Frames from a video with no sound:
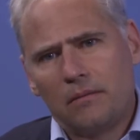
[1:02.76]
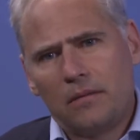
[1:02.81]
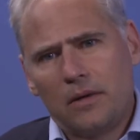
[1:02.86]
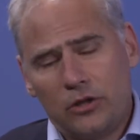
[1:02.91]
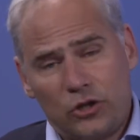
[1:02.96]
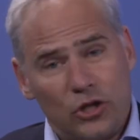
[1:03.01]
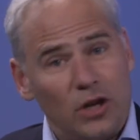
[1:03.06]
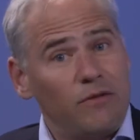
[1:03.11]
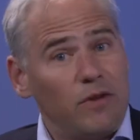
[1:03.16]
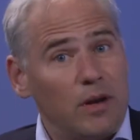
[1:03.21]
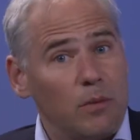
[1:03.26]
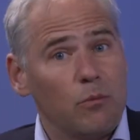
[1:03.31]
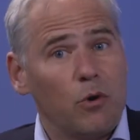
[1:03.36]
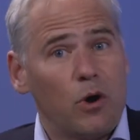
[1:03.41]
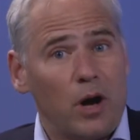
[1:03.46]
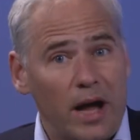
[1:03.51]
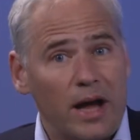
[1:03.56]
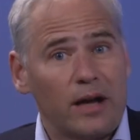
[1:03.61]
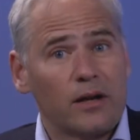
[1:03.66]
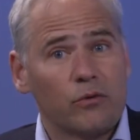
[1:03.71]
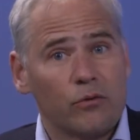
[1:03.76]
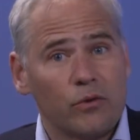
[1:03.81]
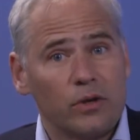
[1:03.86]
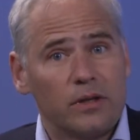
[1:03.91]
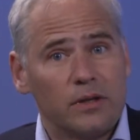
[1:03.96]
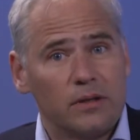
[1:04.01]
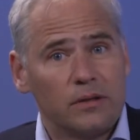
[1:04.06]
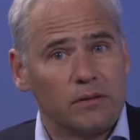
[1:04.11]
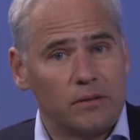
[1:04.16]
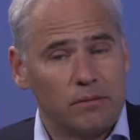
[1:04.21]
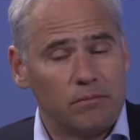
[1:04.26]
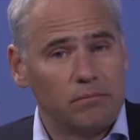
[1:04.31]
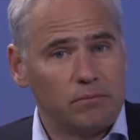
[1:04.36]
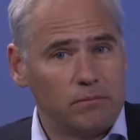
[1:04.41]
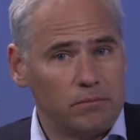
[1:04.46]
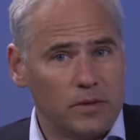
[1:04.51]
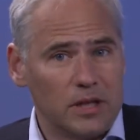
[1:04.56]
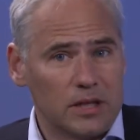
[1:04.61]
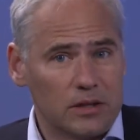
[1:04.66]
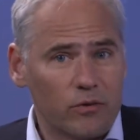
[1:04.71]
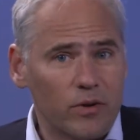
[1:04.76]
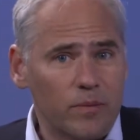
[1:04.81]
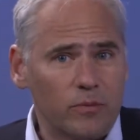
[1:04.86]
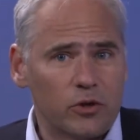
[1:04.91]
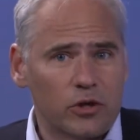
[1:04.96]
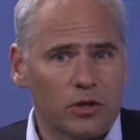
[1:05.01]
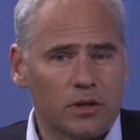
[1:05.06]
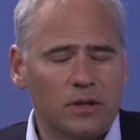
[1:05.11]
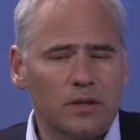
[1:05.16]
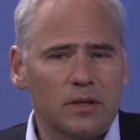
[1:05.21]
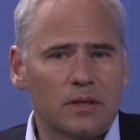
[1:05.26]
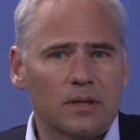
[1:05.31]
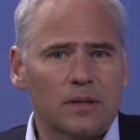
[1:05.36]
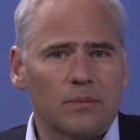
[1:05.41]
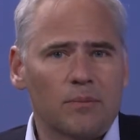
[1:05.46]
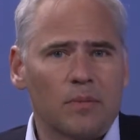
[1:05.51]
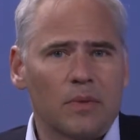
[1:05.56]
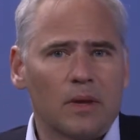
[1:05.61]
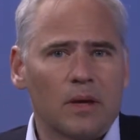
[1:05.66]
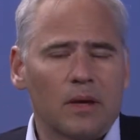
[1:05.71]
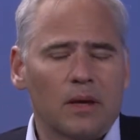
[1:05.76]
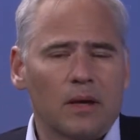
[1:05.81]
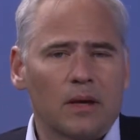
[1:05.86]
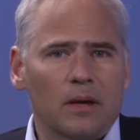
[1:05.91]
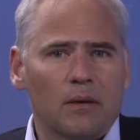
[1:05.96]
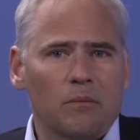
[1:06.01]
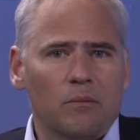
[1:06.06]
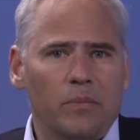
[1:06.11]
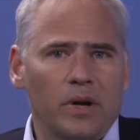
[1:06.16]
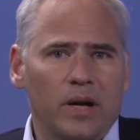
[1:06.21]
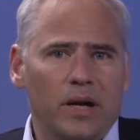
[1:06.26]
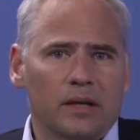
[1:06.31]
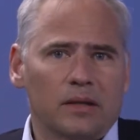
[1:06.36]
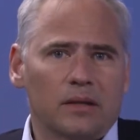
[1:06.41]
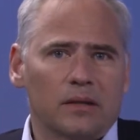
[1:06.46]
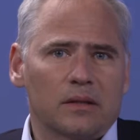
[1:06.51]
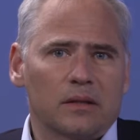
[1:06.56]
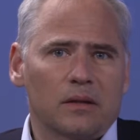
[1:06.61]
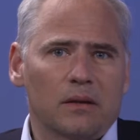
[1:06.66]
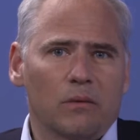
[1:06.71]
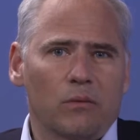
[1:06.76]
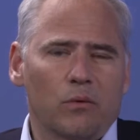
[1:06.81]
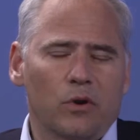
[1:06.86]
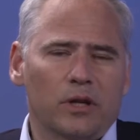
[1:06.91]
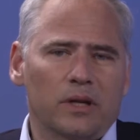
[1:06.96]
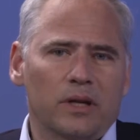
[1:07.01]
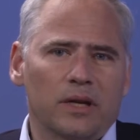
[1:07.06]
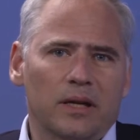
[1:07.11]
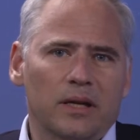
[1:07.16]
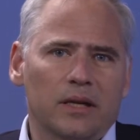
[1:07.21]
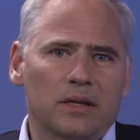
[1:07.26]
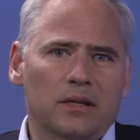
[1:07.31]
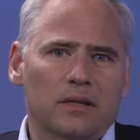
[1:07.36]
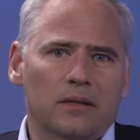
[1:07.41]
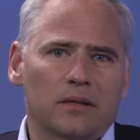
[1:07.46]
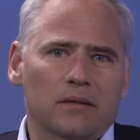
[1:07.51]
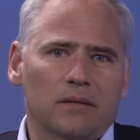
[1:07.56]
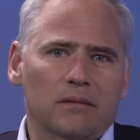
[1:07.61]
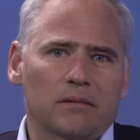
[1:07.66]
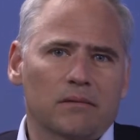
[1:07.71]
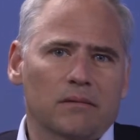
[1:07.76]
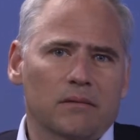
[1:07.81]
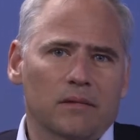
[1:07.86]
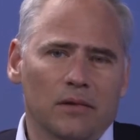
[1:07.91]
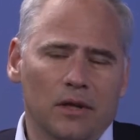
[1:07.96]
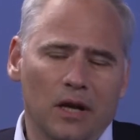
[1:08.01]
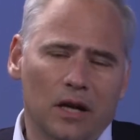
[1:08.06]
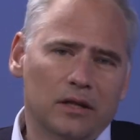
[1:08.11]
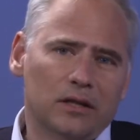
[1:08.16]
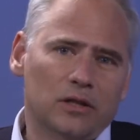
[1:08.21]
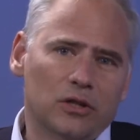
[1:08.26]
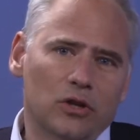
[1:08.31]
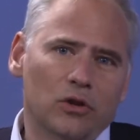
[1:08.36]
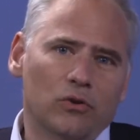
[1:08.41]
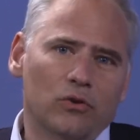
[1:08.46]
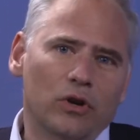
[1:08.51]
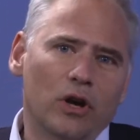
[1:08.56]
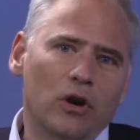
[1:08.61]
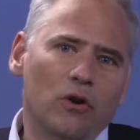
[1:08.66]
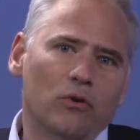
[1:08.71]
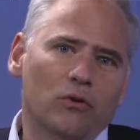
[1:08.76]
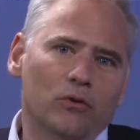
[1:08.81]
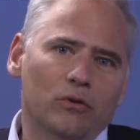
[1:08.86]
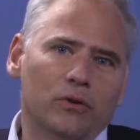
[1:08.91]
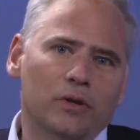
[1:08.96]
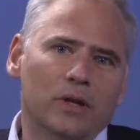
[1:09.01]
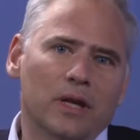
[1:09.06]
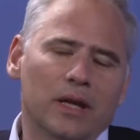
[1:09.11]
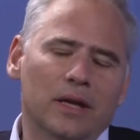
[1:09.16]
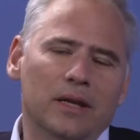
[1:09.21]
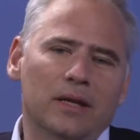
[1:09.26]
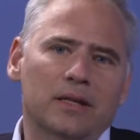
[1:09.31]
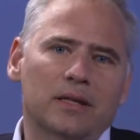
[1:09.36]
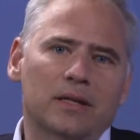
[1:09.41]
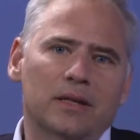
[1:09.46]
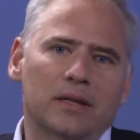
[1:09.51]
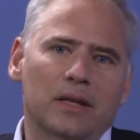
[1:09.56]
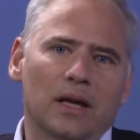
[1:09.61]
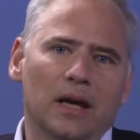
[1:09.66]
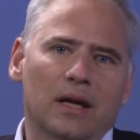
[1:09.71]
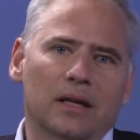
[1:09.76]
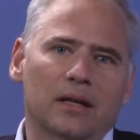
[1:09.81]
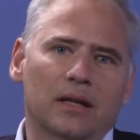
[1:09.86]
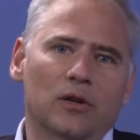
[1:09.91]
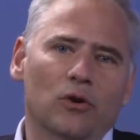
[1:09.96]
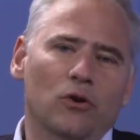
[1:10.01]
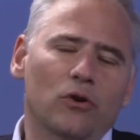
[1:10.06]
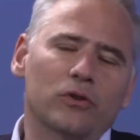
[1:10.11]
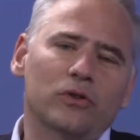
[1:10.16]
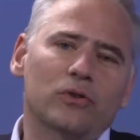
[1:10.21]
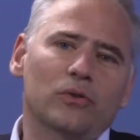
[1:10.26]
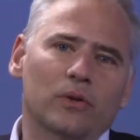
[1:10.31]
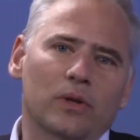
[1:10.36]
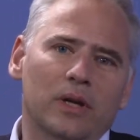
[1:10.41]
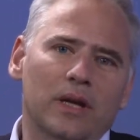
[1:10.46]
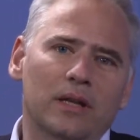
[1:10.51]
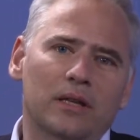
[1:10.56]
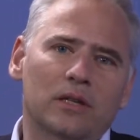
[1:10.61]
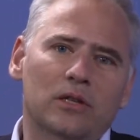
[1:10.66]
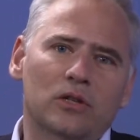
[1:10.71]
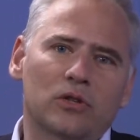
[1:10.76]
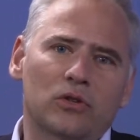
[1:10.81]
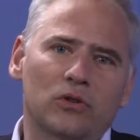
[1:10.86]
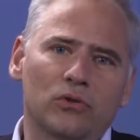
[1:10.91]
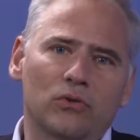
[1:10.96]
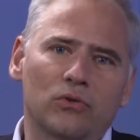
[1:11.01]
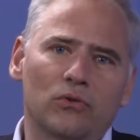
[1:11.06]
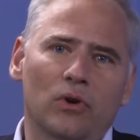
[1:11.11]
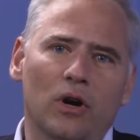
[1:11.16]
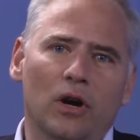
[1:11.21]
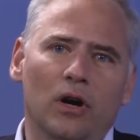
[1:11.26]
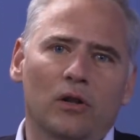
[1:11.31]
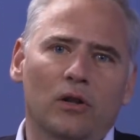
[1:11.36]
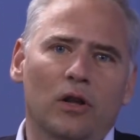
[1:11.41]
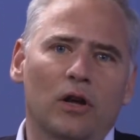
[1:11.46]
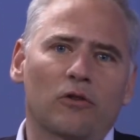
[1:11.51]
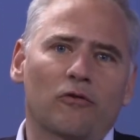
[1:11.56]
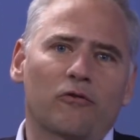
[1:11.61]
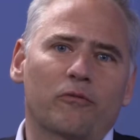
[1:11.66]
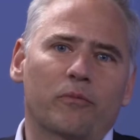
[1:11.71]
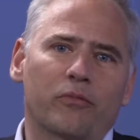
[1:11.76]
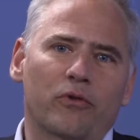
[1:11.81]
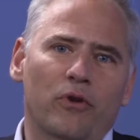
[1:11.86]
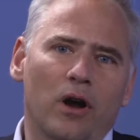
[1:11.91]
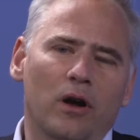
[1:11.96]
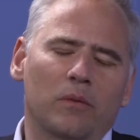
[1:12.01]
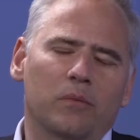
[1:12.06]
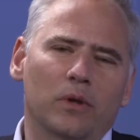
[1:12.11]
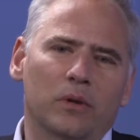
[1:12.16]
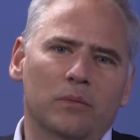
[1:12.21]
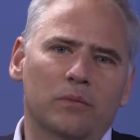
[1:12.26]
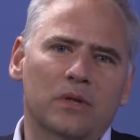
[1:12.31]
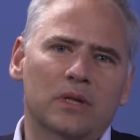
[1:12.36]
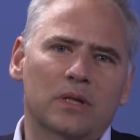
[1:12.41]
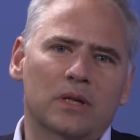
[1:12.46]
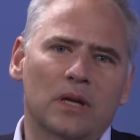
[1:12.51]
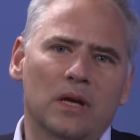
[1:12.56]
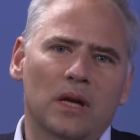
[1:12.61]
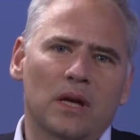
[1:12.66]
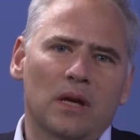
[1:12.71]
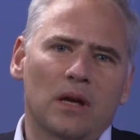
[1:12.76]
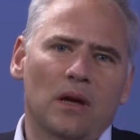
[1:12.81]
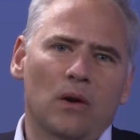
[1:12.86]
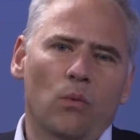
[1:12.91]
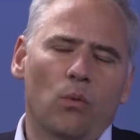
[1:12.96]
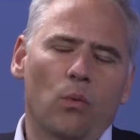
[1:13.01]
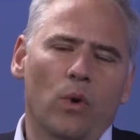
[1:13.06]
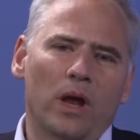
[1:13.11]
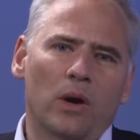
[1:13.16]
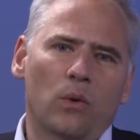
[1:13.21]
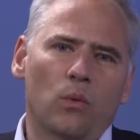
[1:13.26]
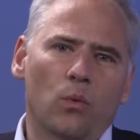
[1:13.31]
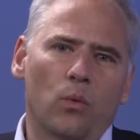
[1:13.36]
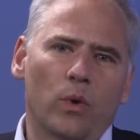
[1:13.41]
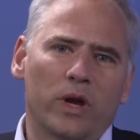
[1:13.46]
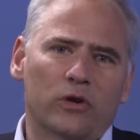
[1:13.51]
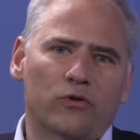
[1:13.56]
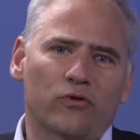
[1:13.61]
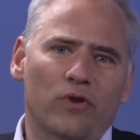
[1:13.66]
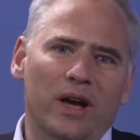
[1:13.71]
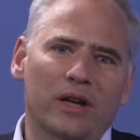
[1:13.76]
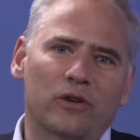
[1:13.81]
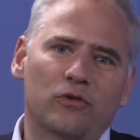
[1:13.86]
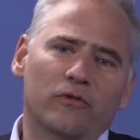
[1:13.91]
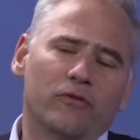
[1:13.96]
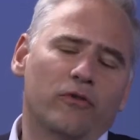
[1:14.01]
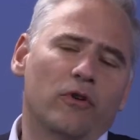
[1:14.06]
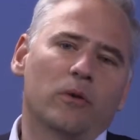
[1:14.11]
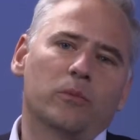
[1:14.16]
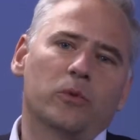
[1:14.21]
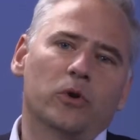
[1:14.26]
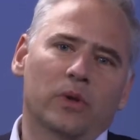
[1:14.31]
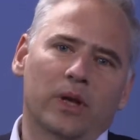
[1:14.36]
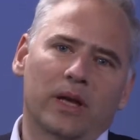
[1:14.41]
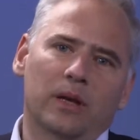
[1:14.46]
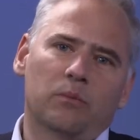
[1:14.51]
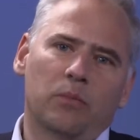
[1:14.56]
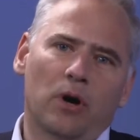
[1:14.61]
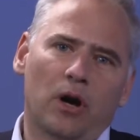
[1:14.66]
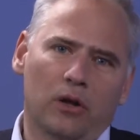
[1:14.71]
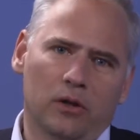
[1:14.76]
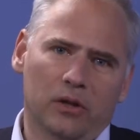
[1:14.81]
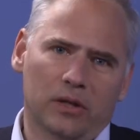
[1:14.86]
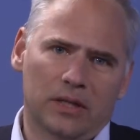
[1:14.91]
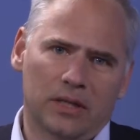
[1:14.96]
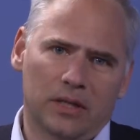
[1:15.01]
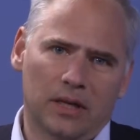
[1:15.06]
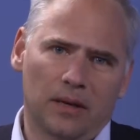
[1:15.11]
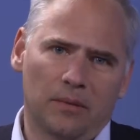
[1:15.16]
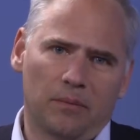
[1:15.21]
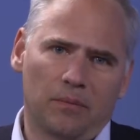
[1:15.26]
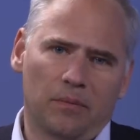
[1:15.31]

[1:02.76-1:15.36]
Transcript: achieving more accurate descriptions, but what is not so known is that it also leads to a lot of problems when we try to formulate policy.